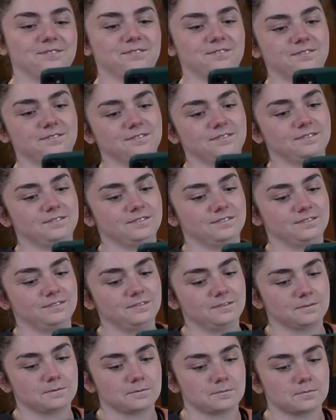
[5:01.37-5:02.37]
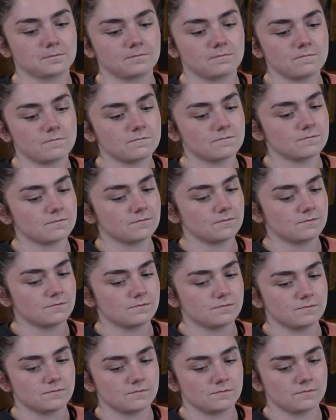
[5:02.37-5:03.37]

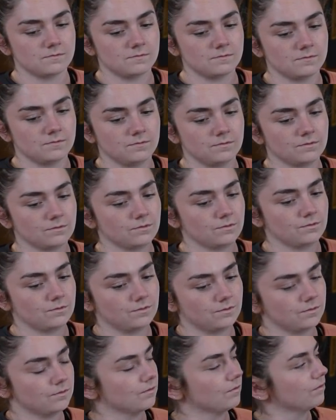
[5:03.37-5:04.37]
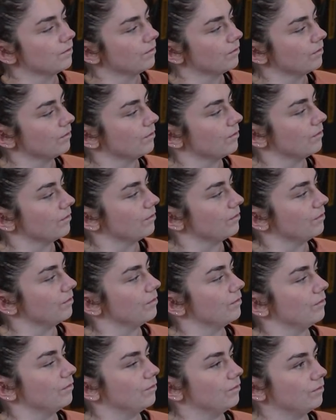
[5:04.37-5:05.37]

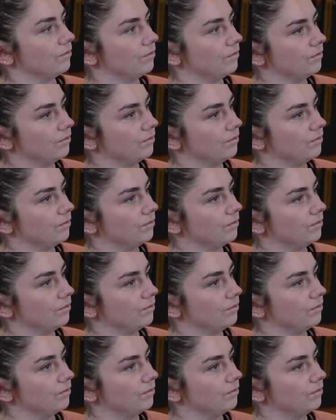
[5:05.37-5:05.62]
The person shown says nothing.